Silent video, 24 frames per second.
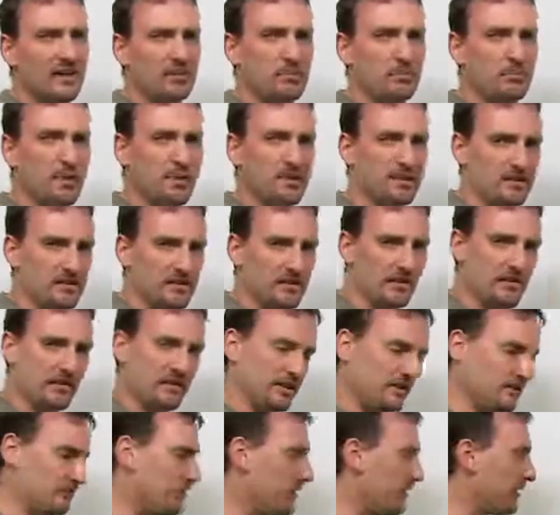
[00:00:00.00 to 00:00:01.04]
but
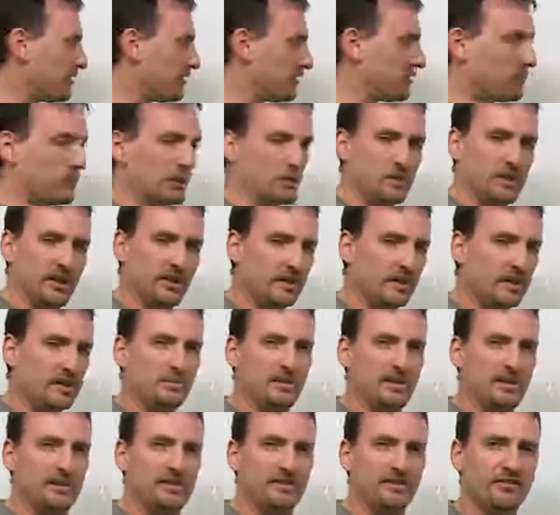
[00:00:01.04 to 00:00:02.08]
the structures will be a little
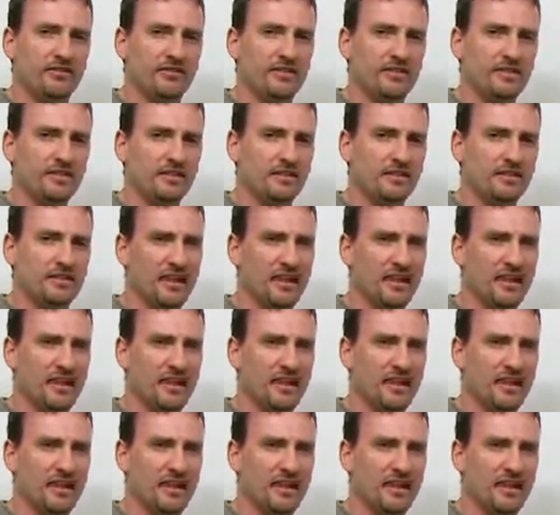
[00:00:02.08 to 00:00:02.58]
bit different,